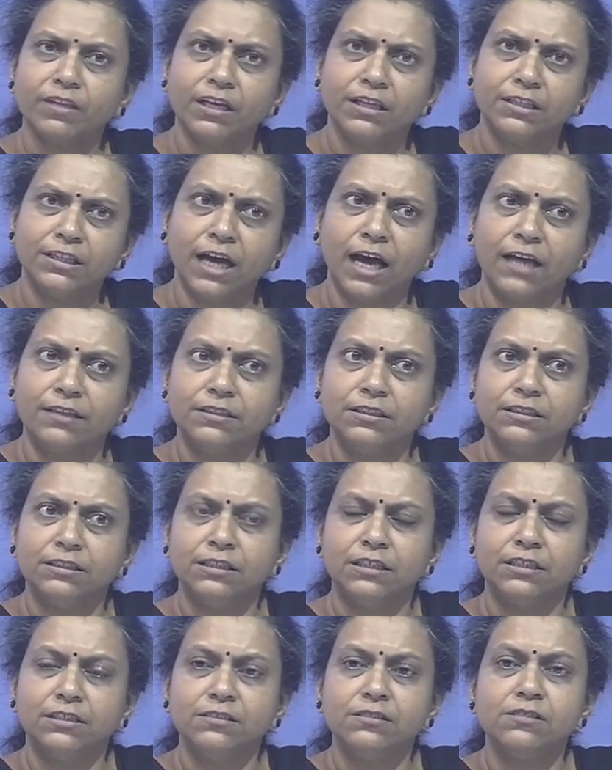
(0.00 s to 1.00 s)
The other
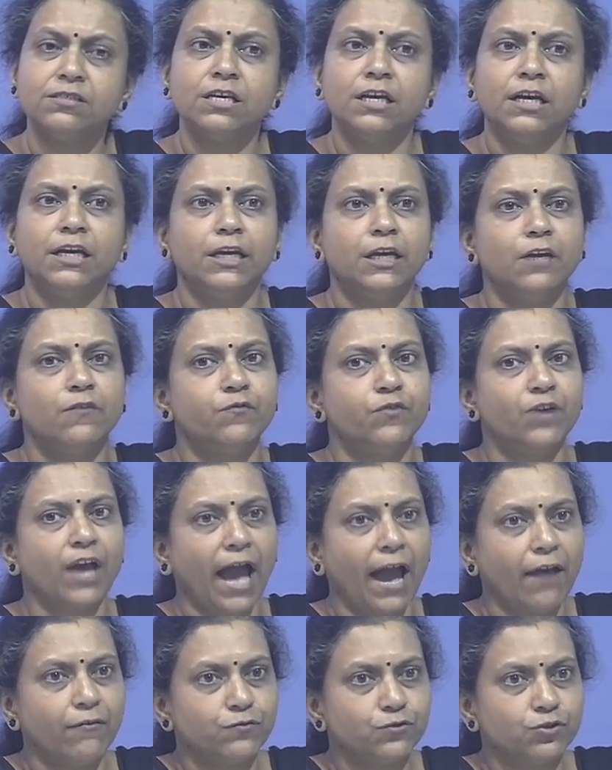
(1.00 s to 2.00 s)
thing is if you
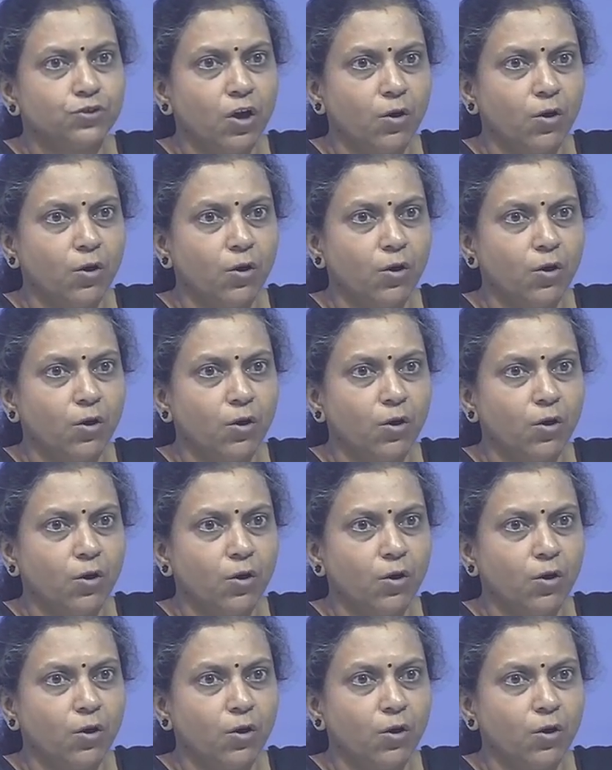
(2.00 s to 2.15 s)
have to